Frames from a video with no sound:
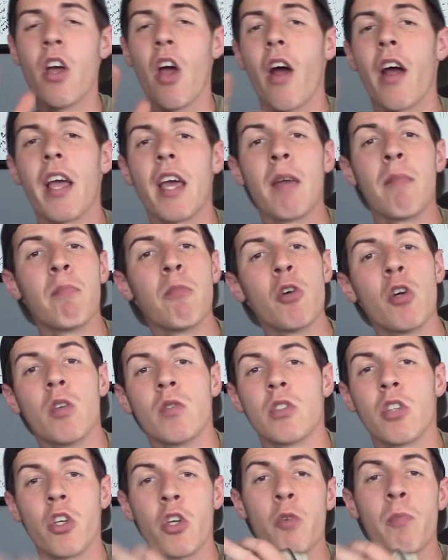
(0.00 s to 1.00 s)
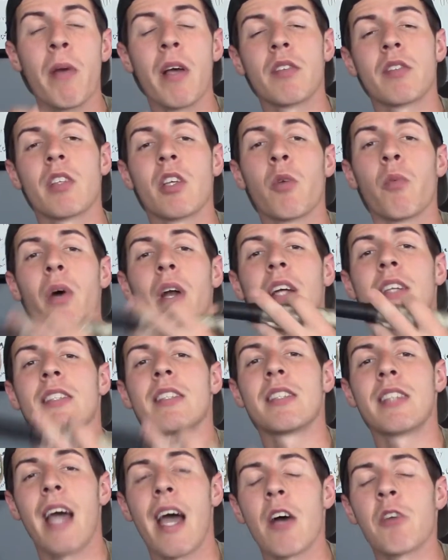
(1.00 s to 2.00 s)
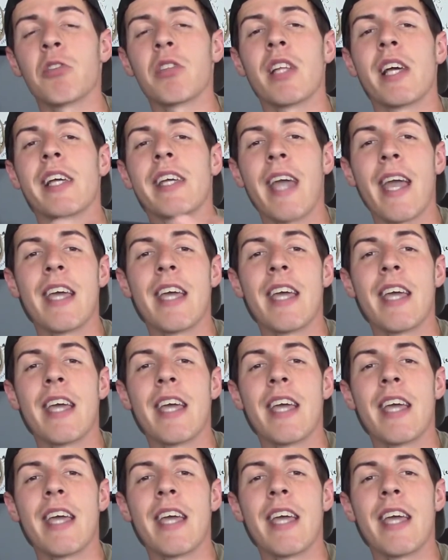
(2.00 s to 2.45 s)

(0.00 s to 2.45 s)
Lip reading: All right, it moves. So you basically want to sound like